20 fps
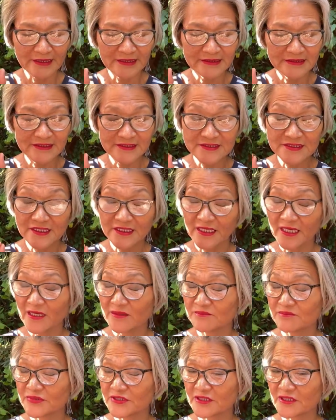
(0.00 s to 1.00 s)
this
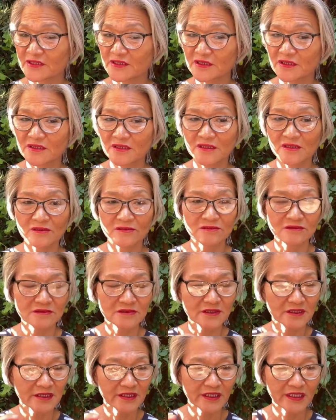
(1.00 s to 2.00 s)
can be a girl,
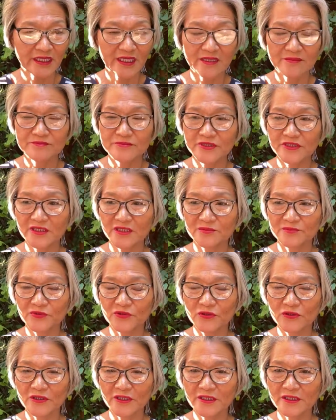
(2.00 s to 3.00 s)
can be a
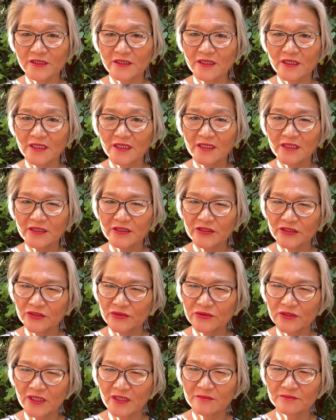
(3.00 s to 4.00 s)
boy, you
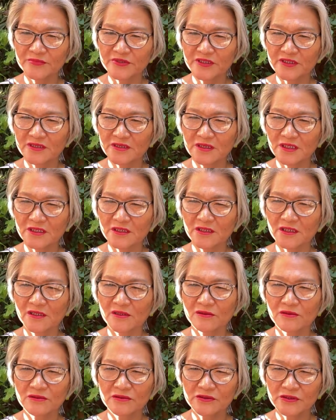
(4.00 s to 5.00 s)
can be a
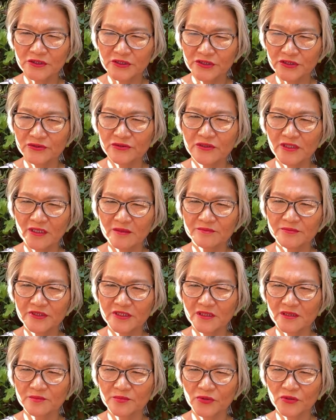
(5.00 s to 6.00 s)
girl, you can be
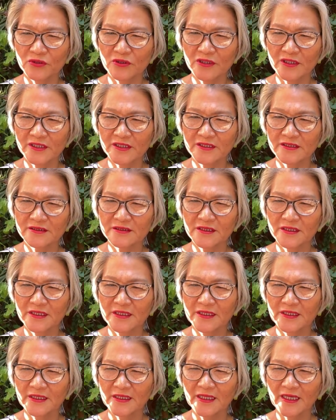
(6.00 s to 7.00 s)
a boy,
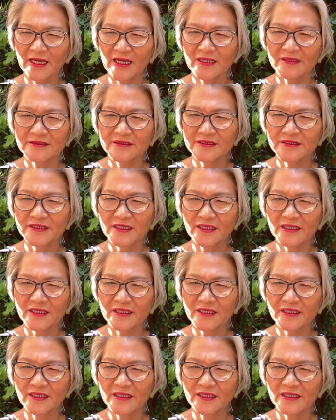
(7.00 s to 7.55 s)
and